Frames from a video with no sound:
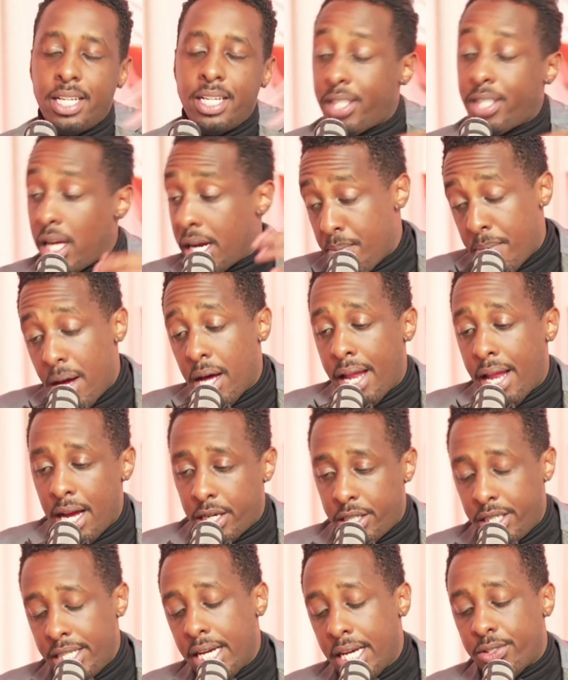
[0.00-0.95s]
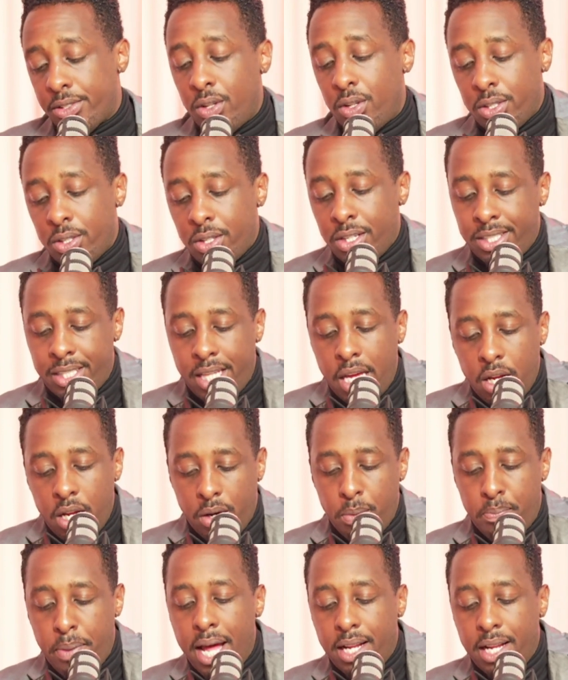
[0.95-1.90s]
talk about actually, yes, the
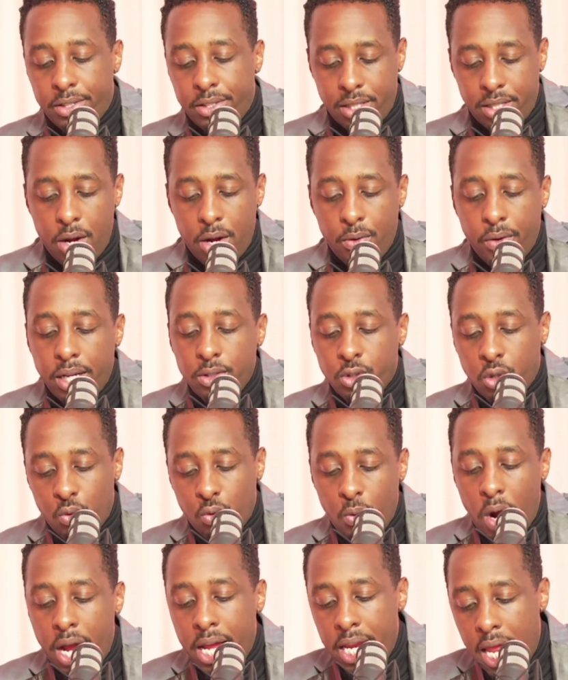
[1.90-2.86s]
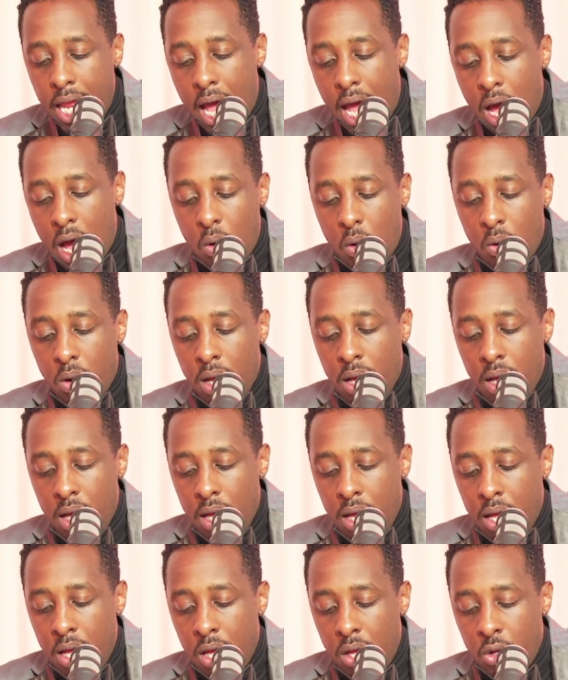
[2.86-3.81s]
statehood of Palestine, right? Sure. So right now
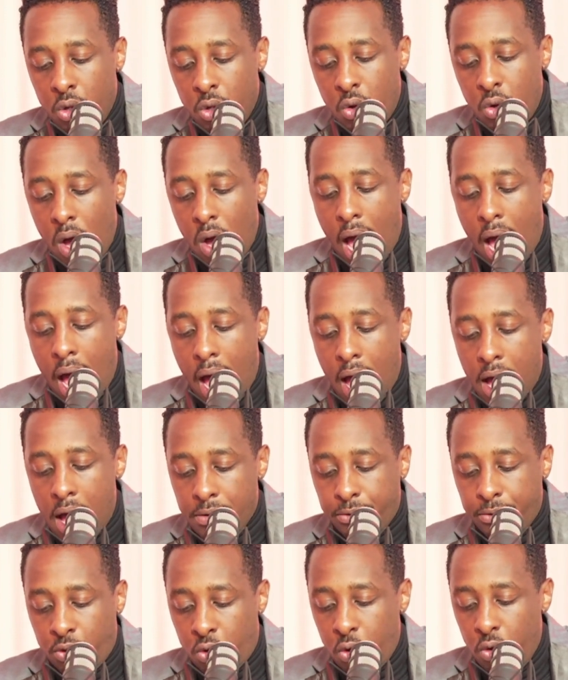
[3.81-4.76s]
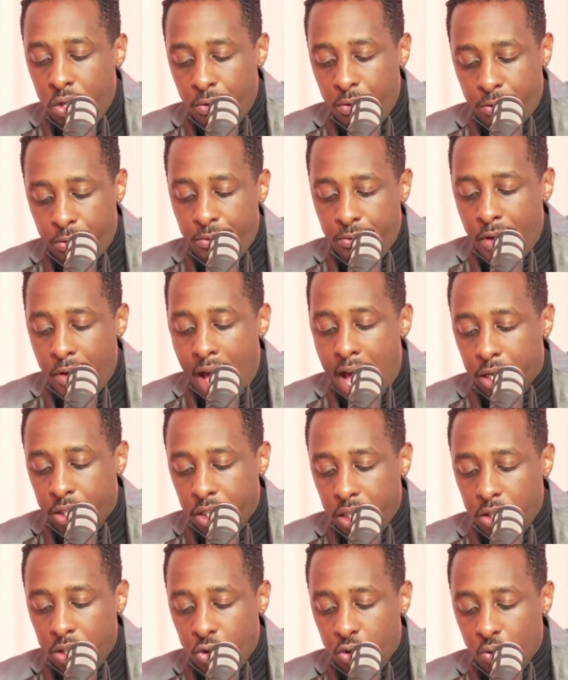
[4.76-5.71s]
you have 2 different
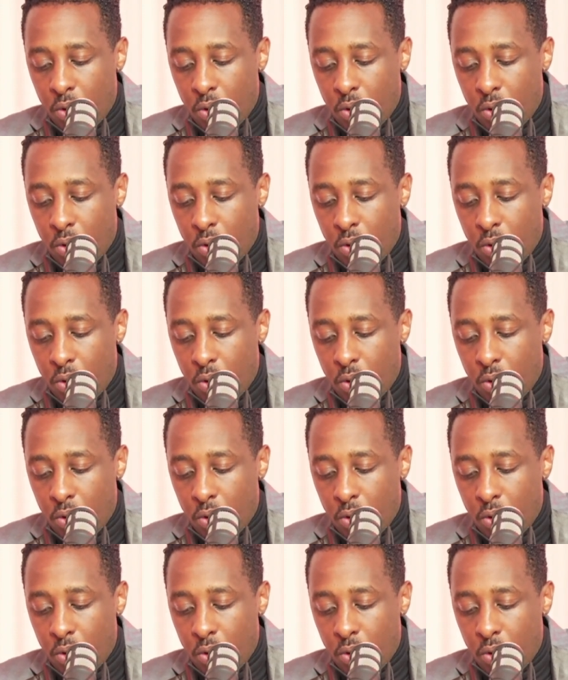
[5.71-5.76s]
factions,